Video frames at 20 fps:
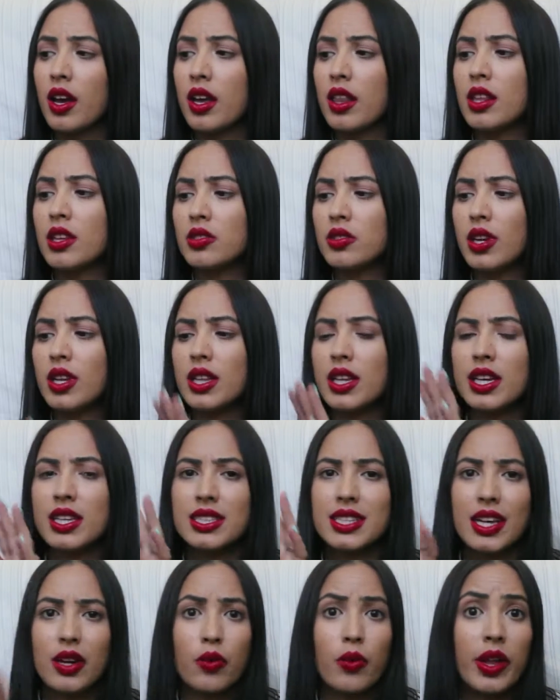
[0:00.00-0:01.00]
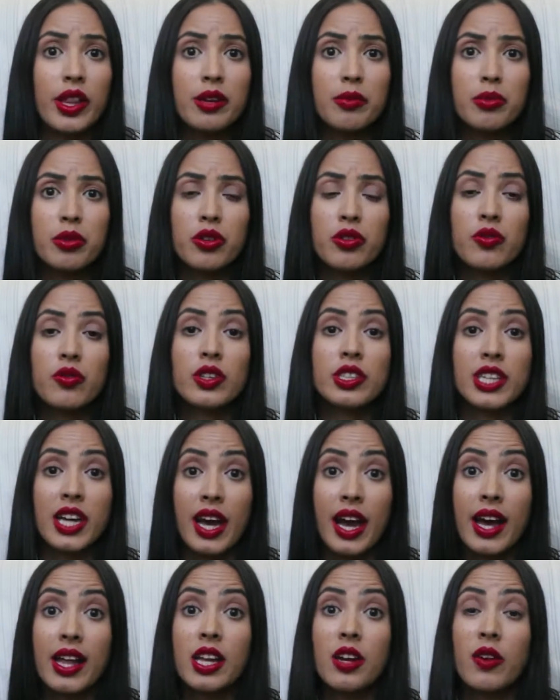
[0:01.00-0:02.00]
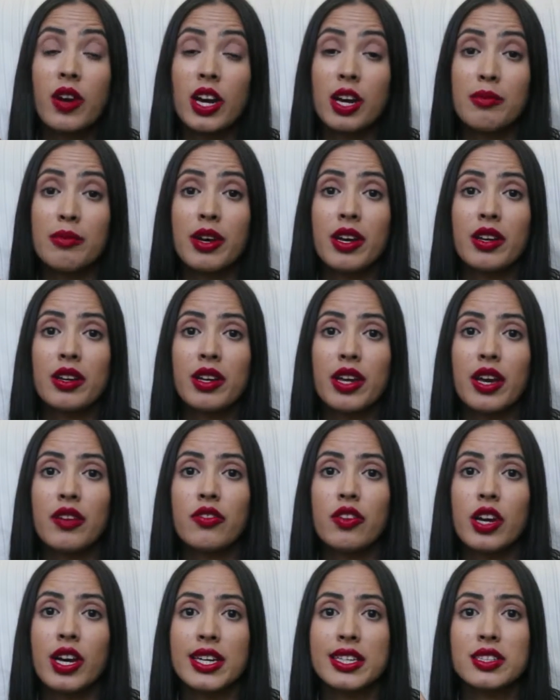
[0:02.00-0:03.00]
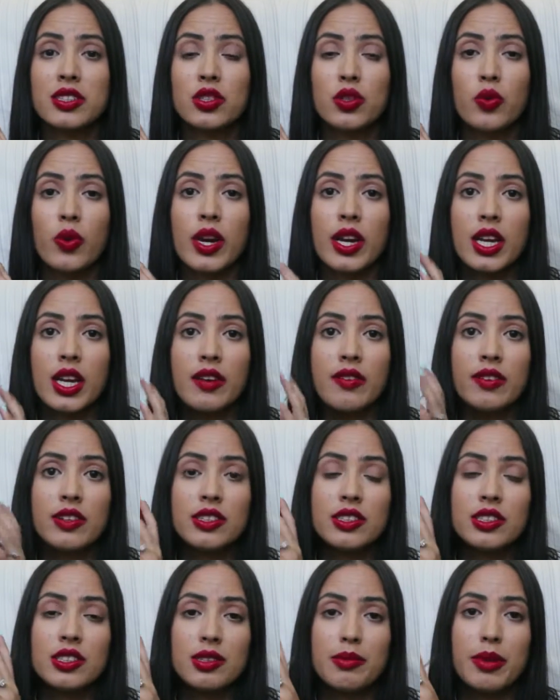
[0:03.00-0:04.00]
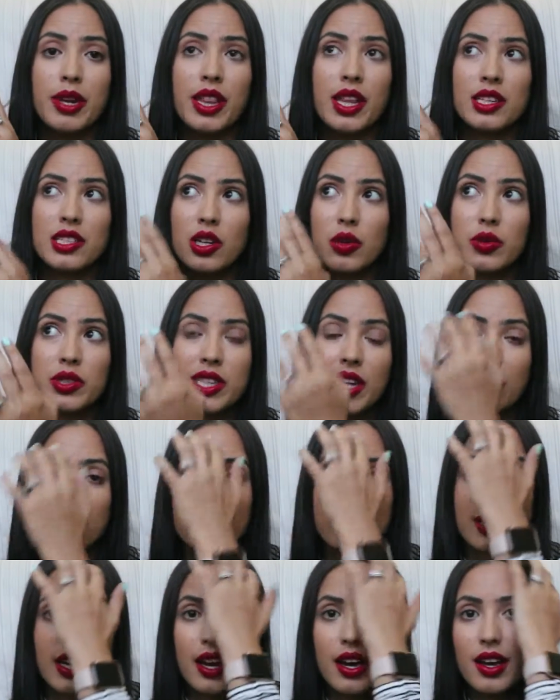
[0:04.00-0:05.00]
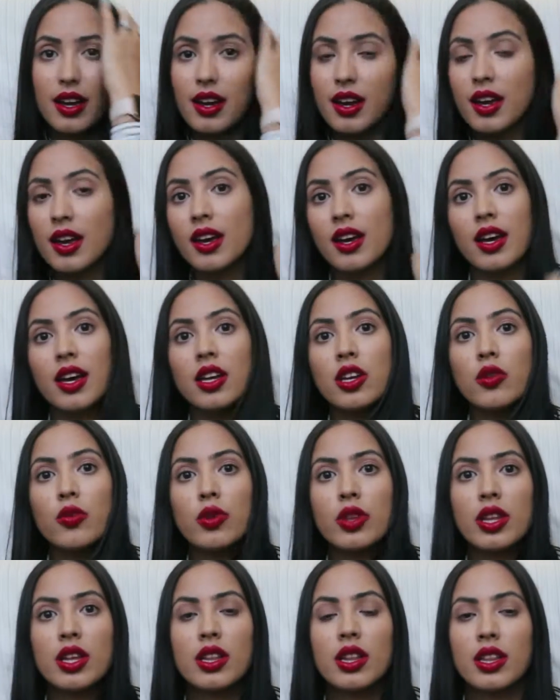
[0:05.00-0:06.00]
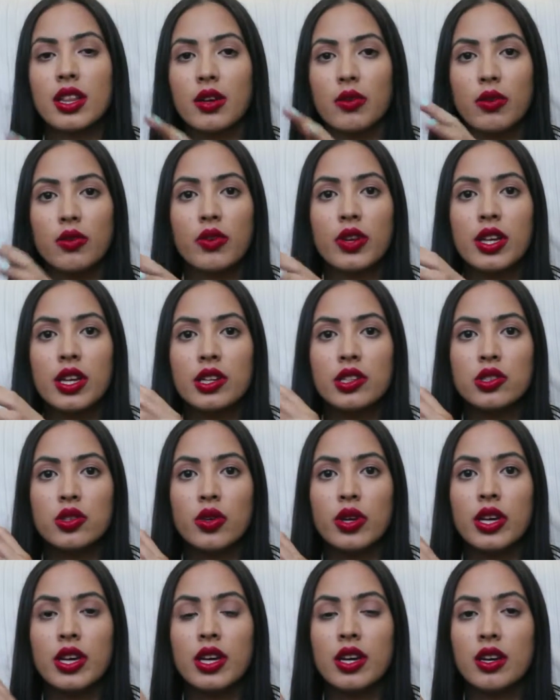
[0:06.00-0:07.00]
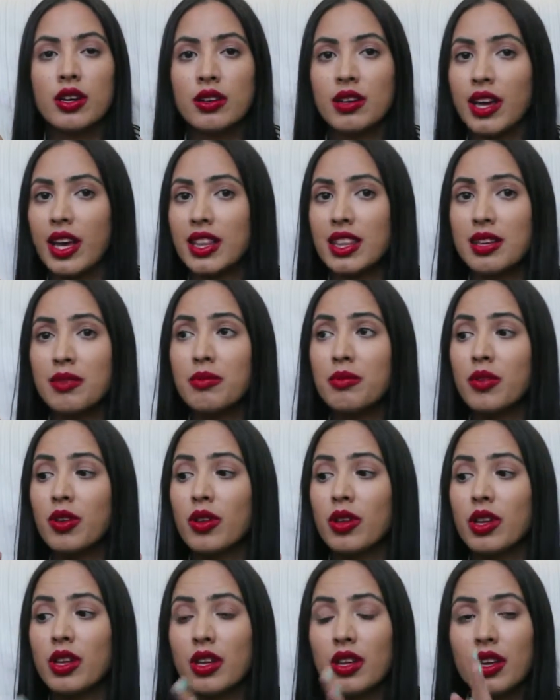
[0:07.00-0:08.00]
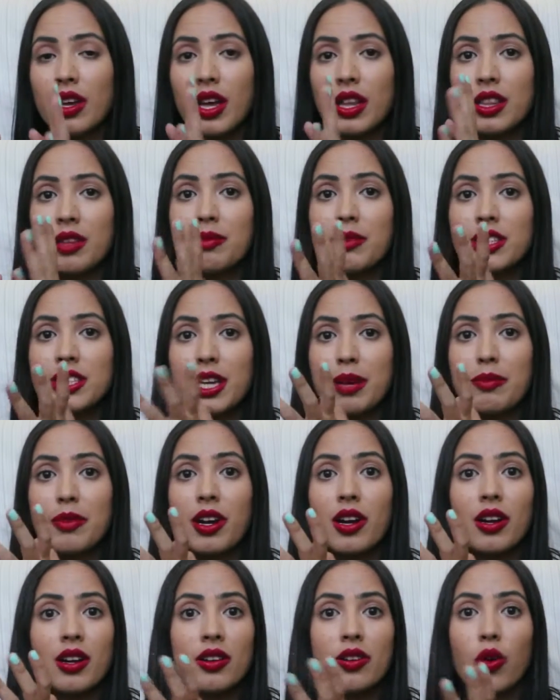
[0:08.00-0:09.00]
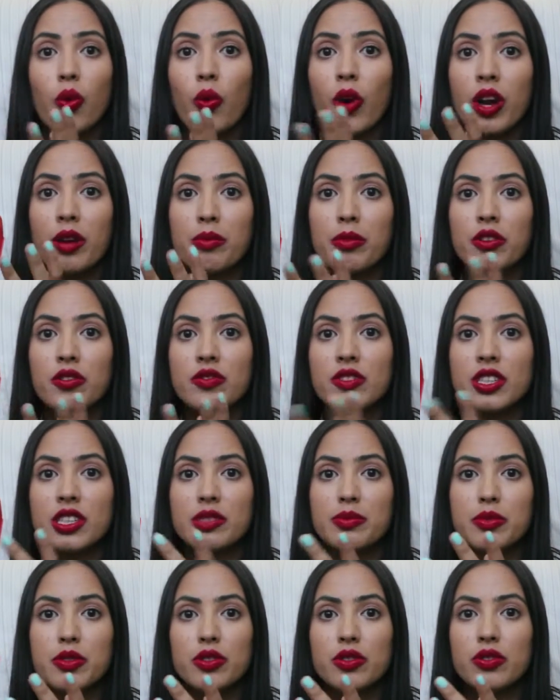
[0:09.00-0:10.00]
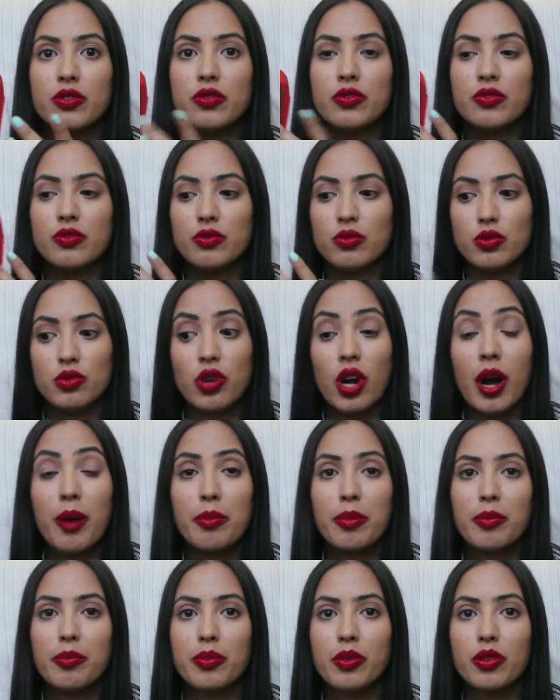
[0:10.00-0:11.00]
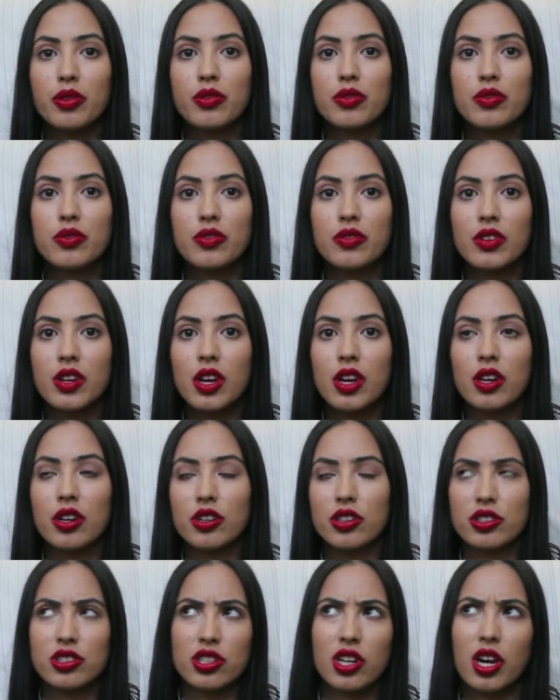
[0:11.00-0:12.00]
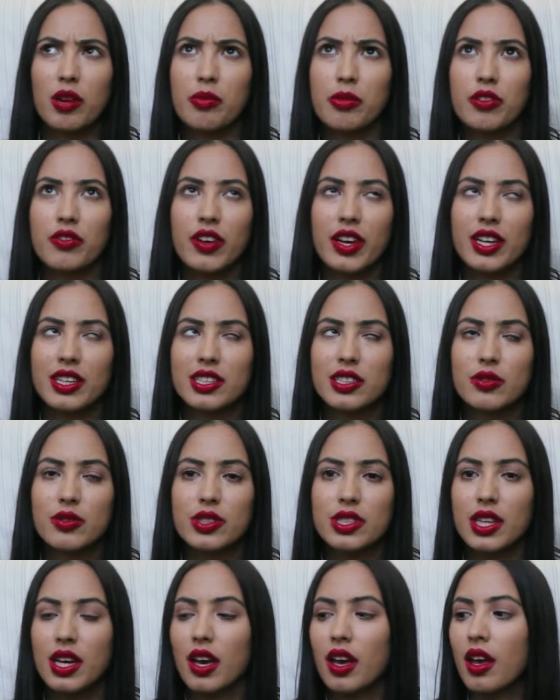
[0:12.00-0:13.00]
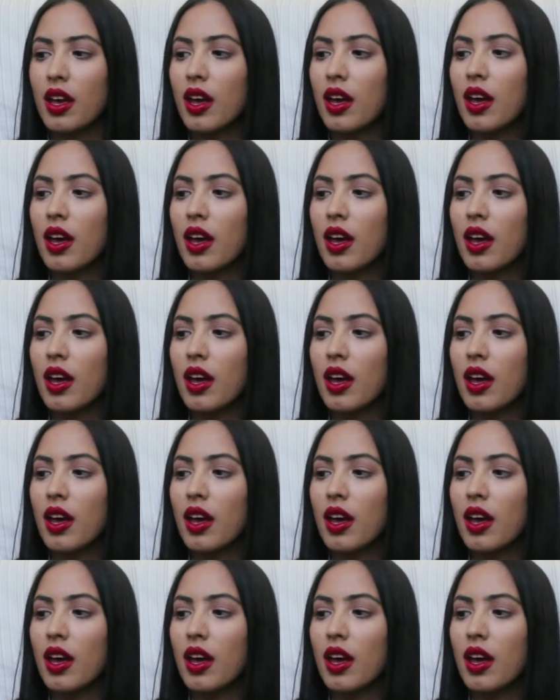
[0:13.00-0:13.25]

This one I think is like weatherproof which I highly recommend if you guys do want to give it to somebody that's always outside and you would think that they would really enjoy it. Get them the get them the type that are you know, waterproof, dustproof, drop proof or shockproof I guess you would say